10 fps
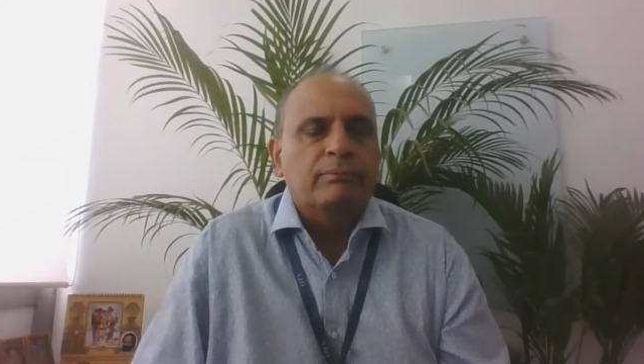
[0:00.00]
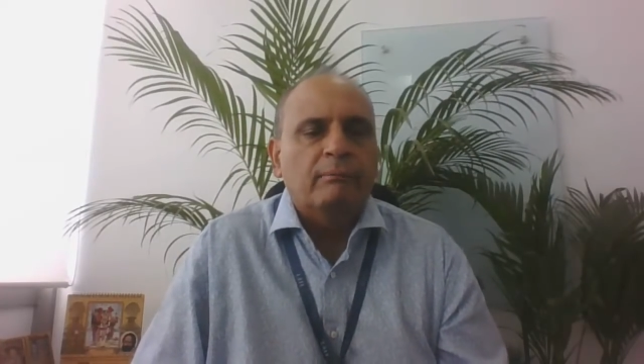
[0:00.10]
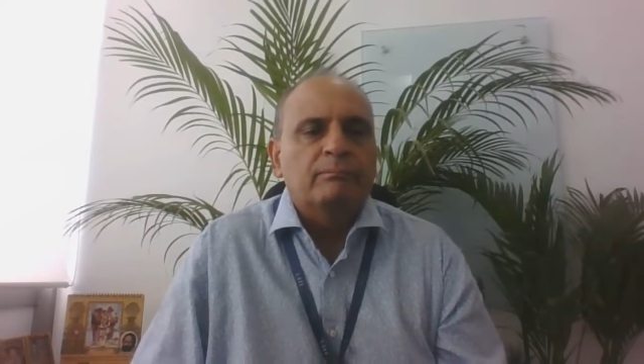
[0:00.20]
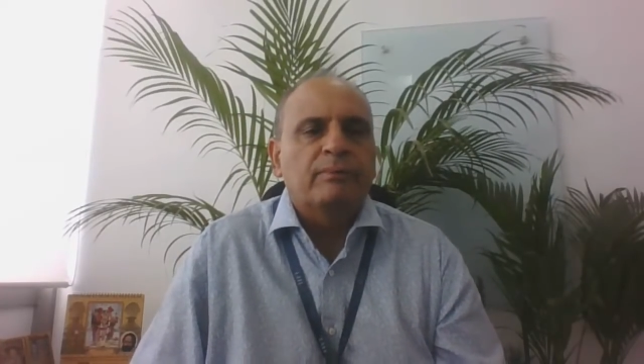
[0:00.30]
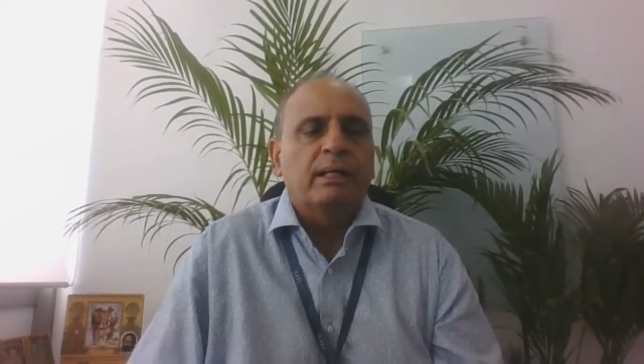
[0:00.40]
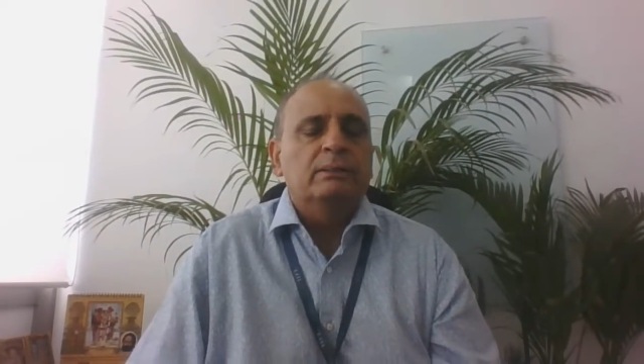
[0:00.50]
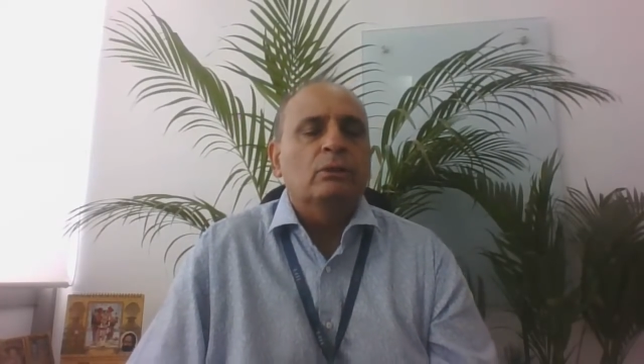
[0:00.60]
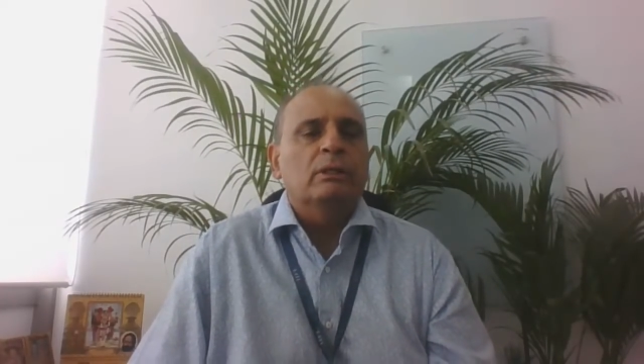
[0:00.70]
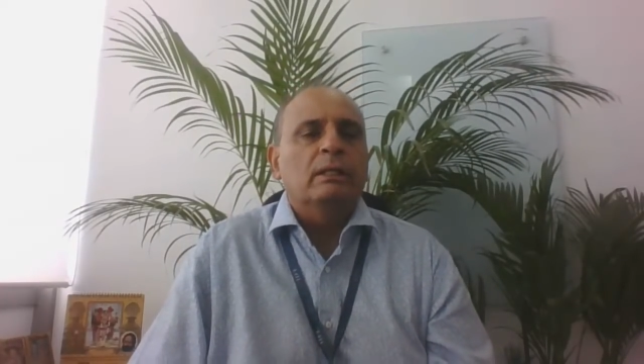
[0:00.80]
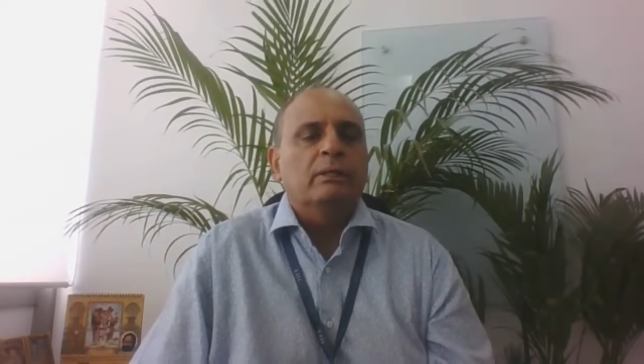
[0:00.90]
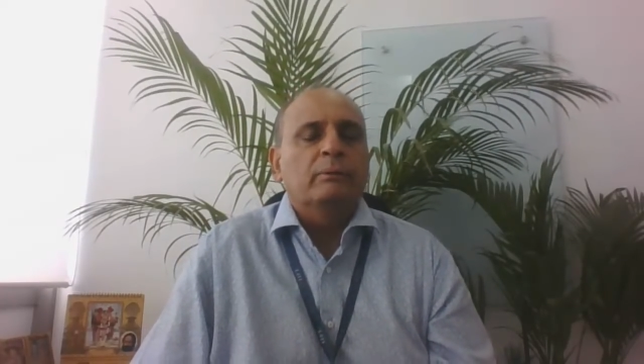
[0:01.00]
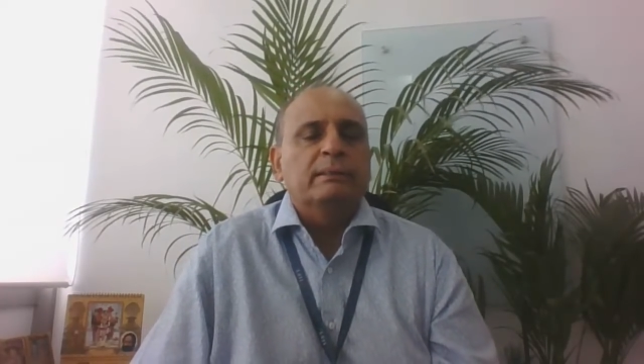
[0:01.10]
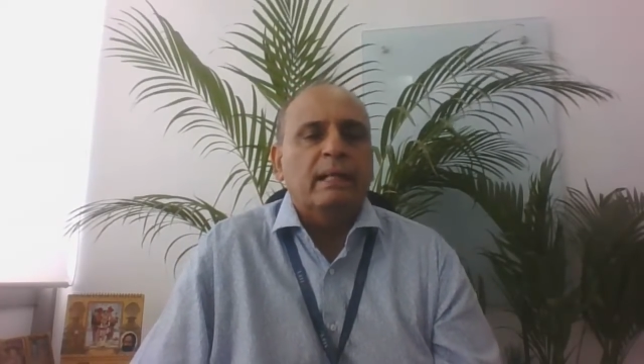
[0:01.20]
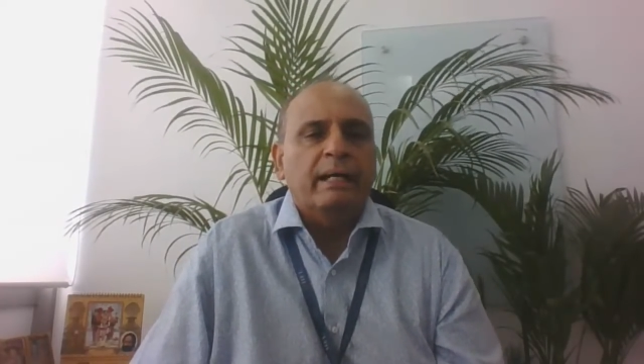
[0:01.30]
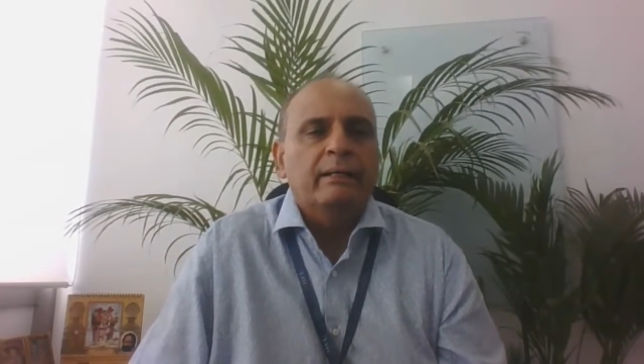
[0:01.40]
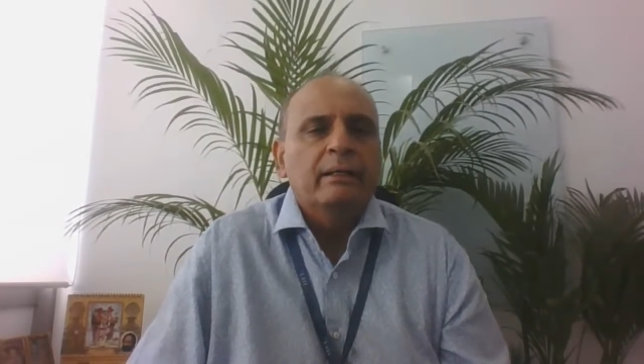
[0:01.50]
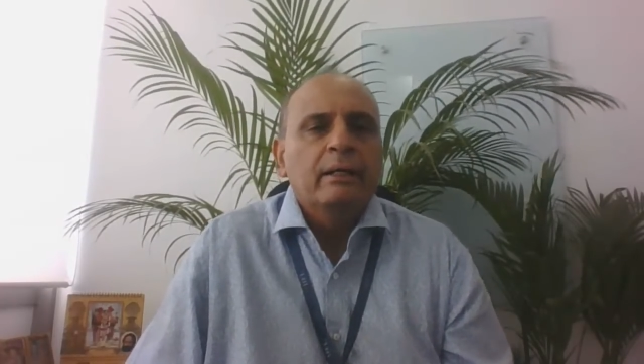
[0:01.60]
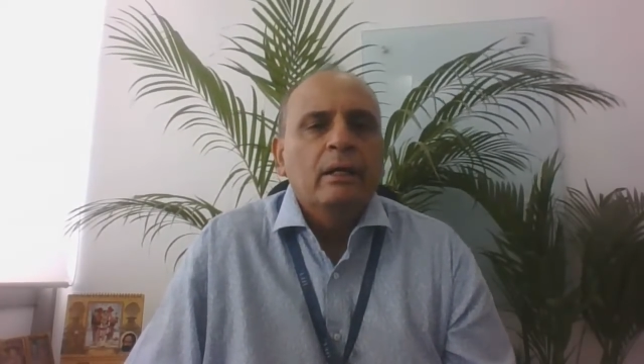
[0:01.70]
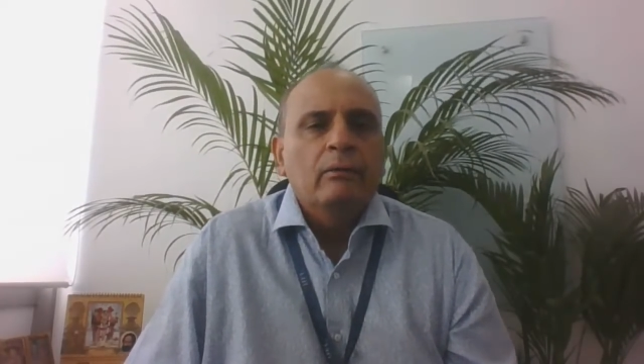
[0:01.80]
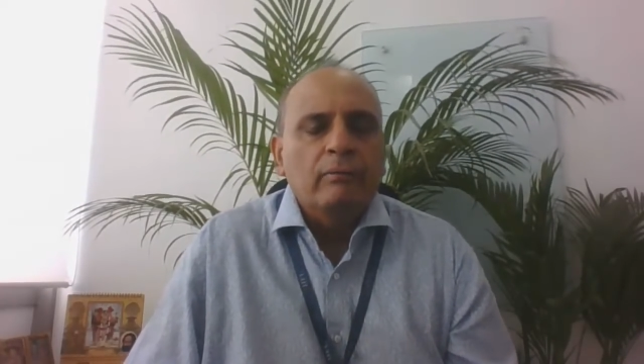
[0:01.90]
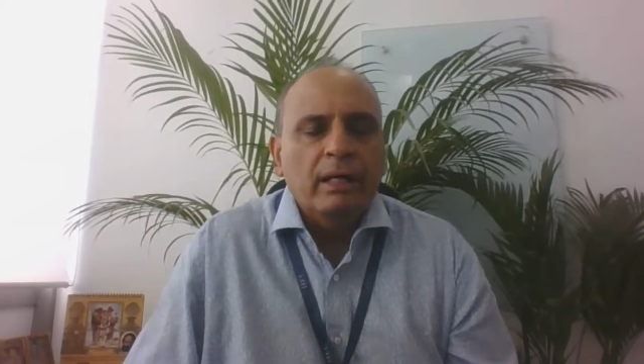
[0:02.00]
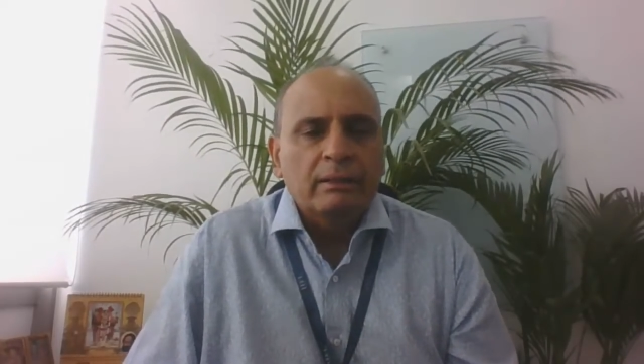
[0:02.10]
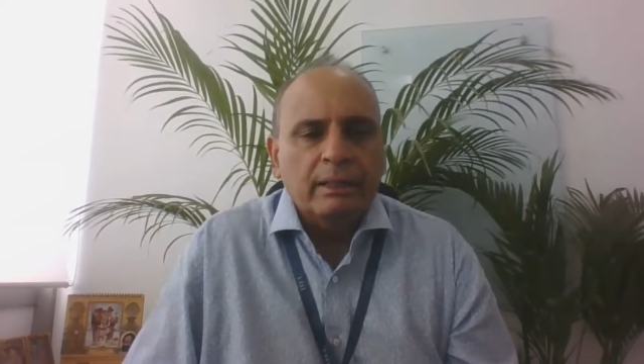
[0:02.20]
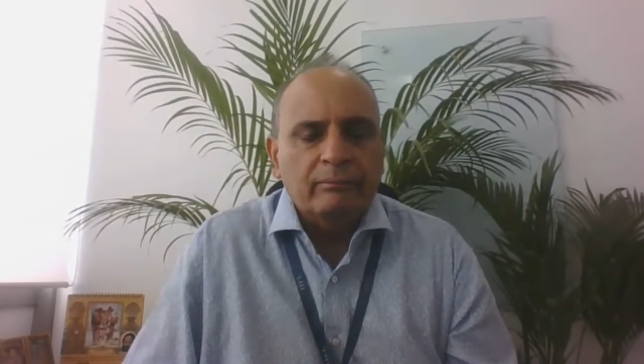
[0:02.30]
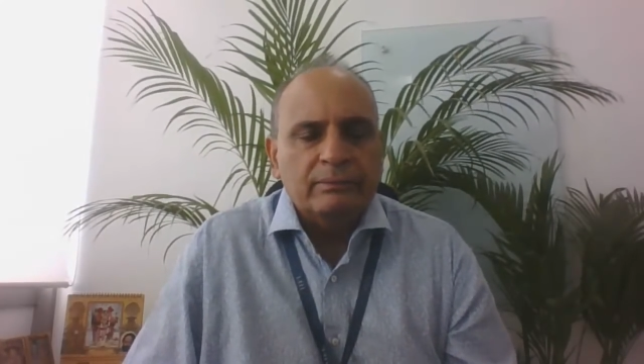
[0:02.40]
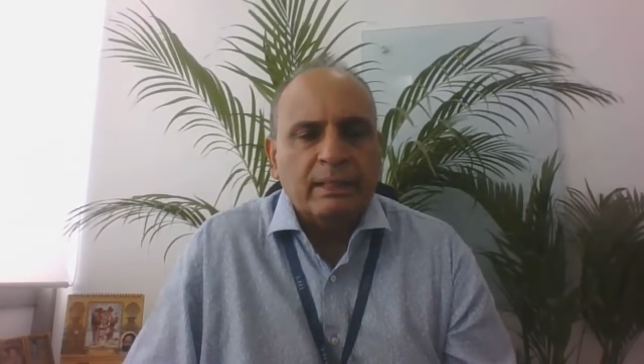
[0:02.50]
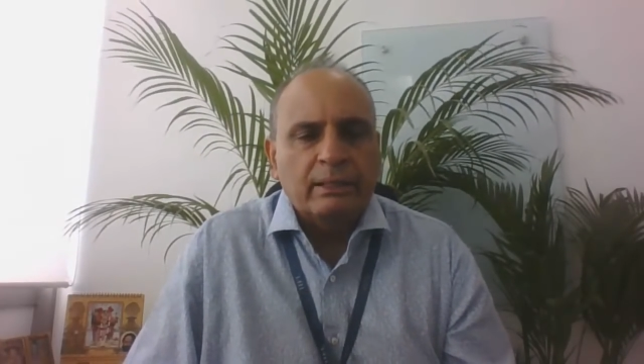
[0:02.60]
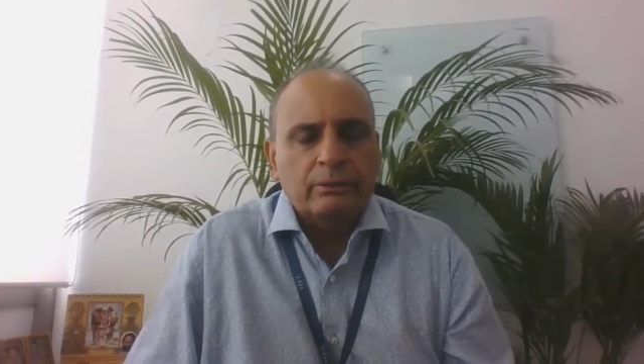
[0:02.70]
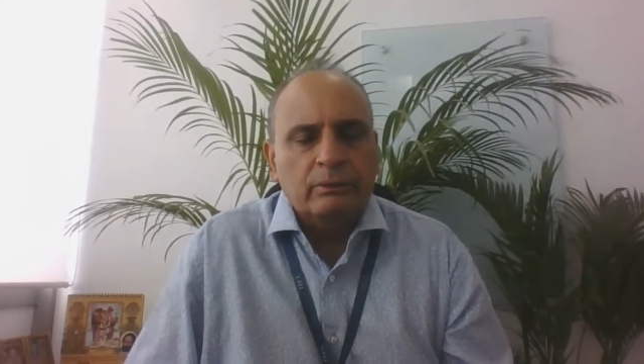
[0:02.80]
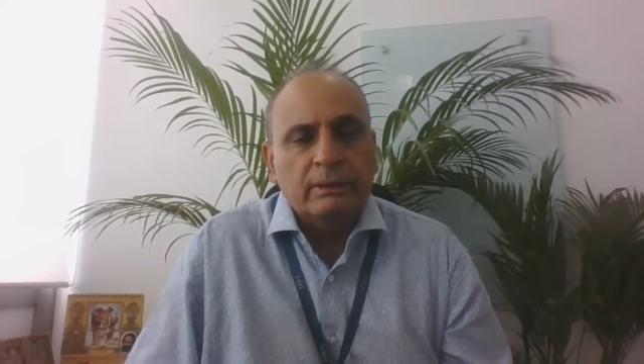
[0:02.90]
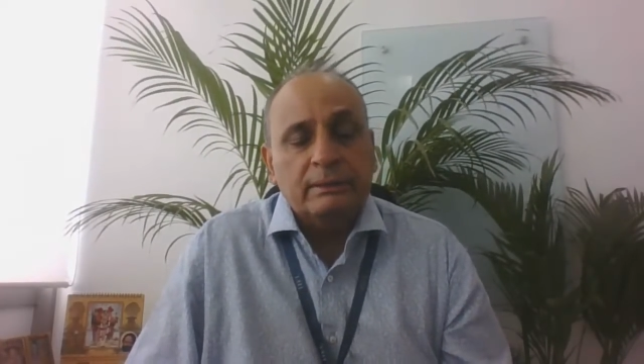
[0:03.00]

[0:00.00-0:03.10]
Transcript: on some funds on the liquid side, where they've said